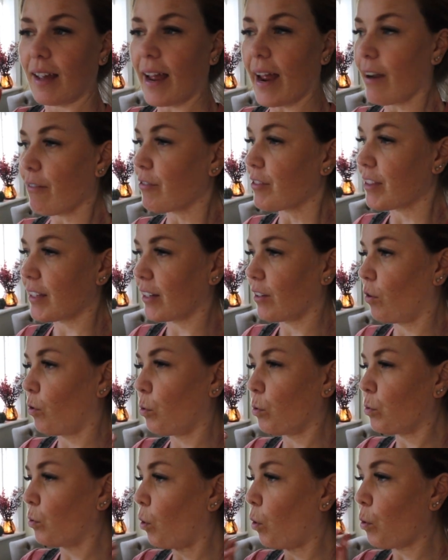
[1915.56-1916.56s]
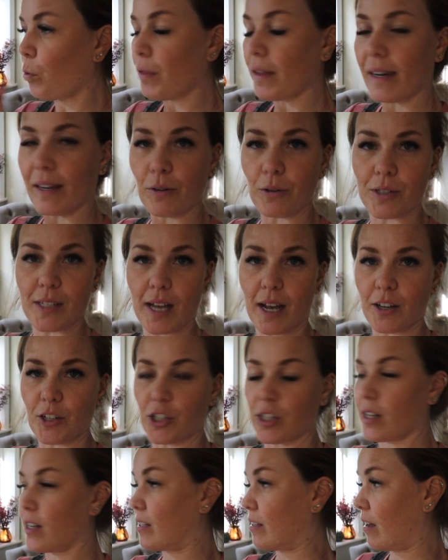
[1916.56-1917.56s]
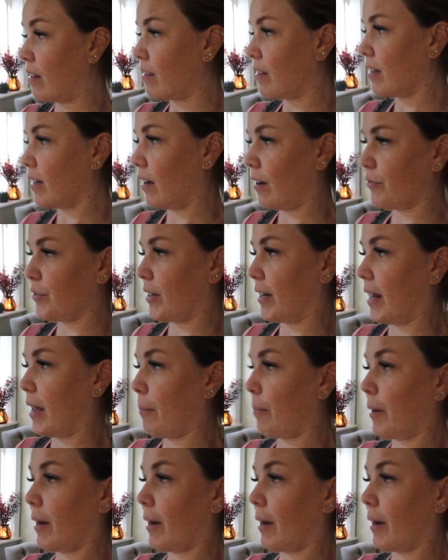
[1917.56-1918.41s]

everything, all the little touches, I think I've done it.